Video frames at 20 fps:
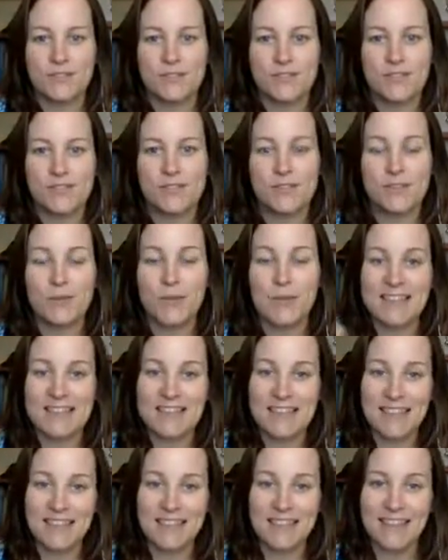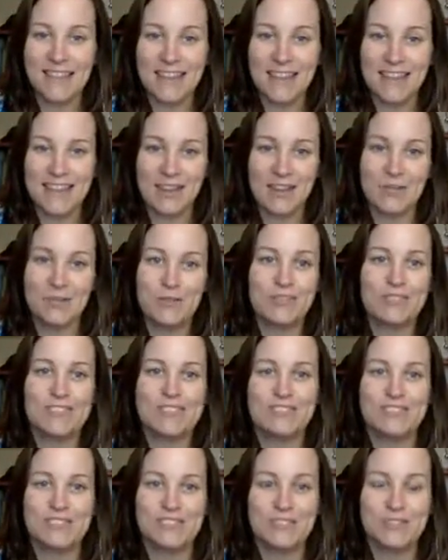So I send that
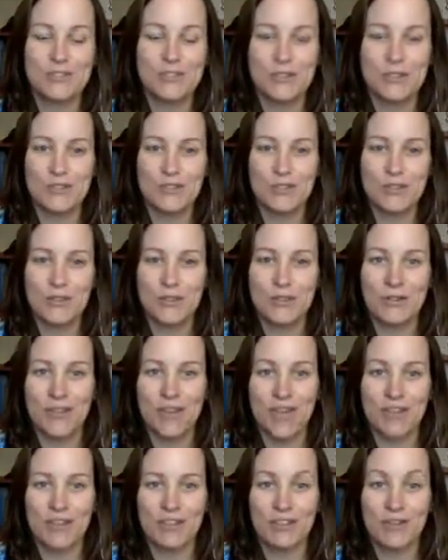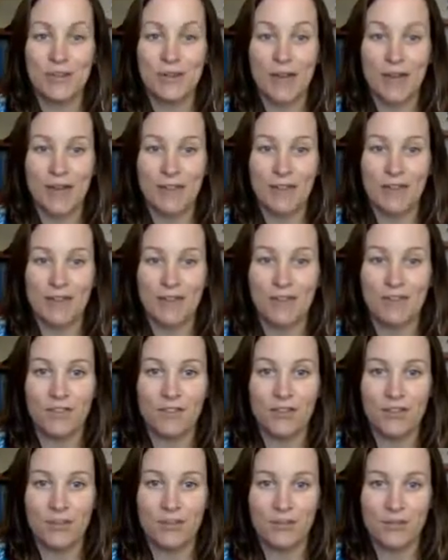out to you, and you have that for
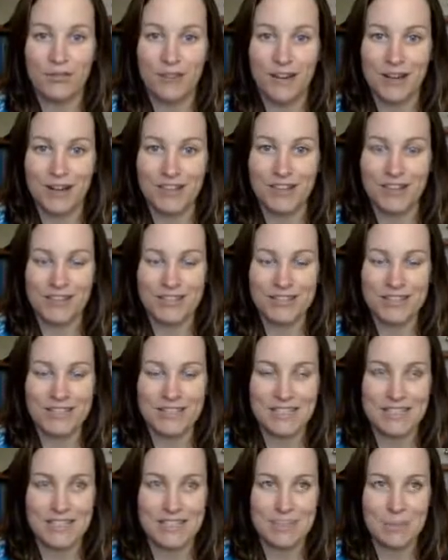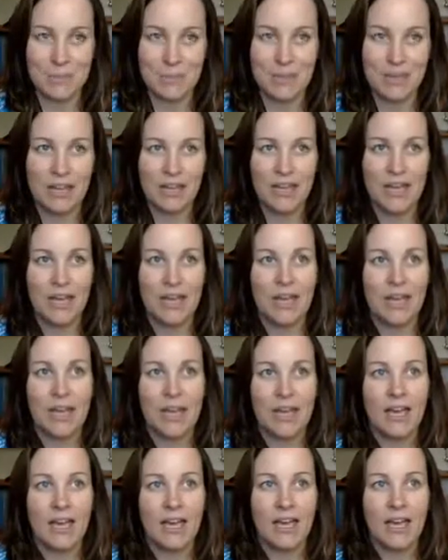your own records to keep.
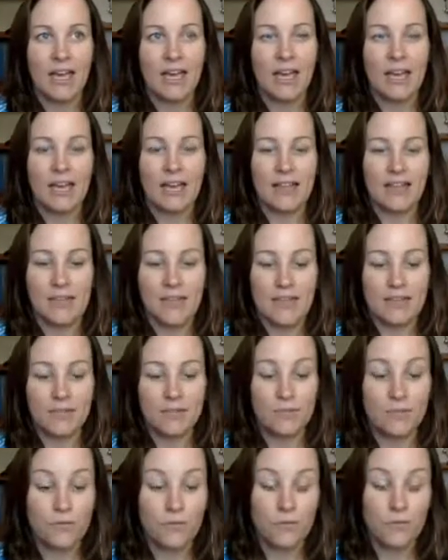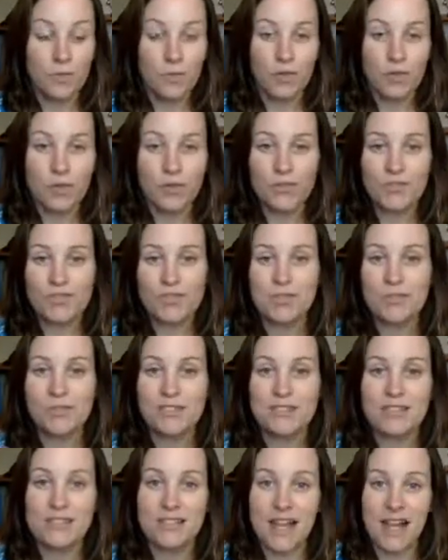And then for those who
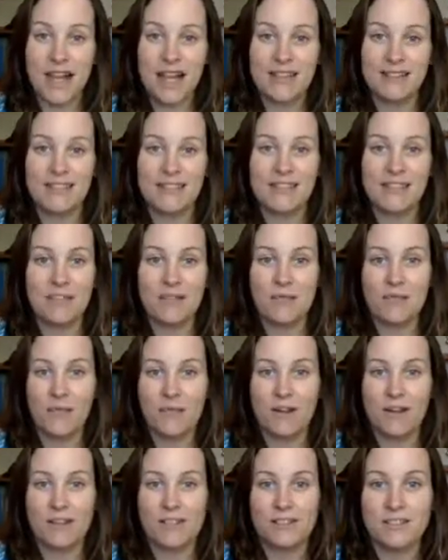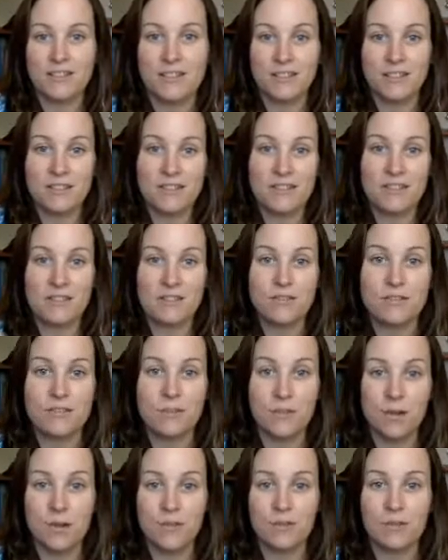decide that they want to continue to
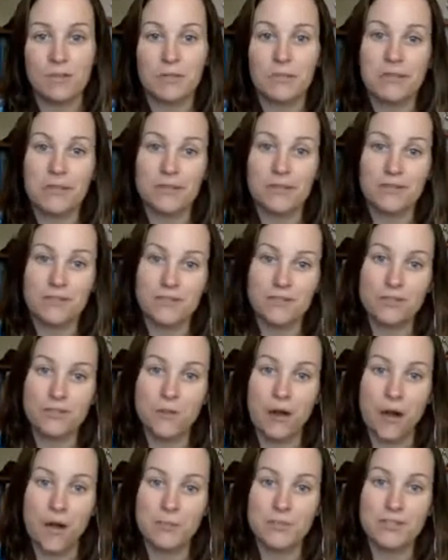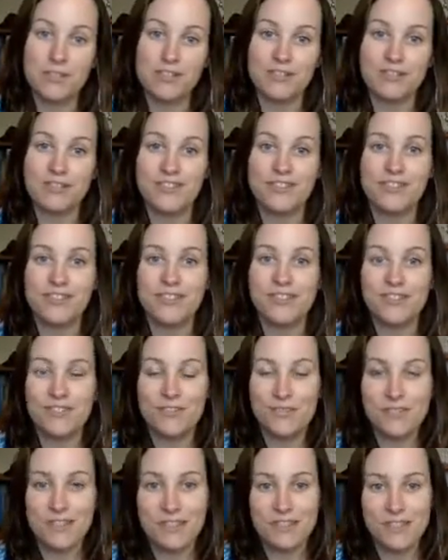work with me, there's 2 options. So you can
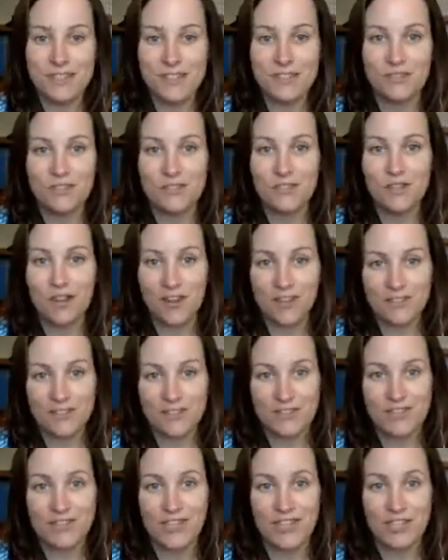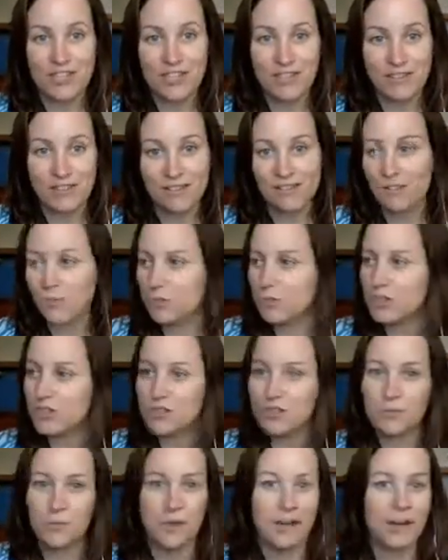do continued consultation, which
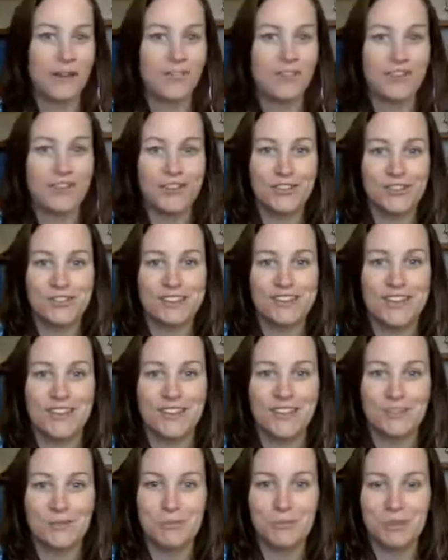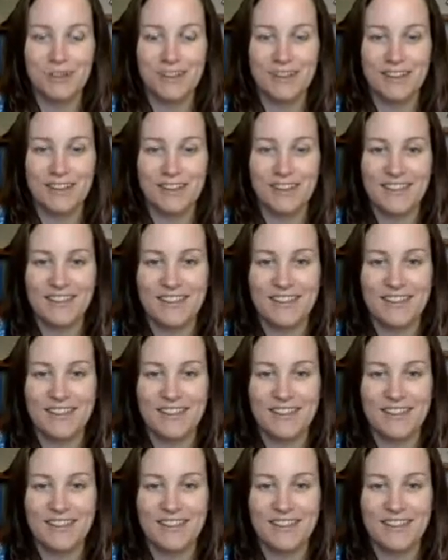is whenever you decide to book it,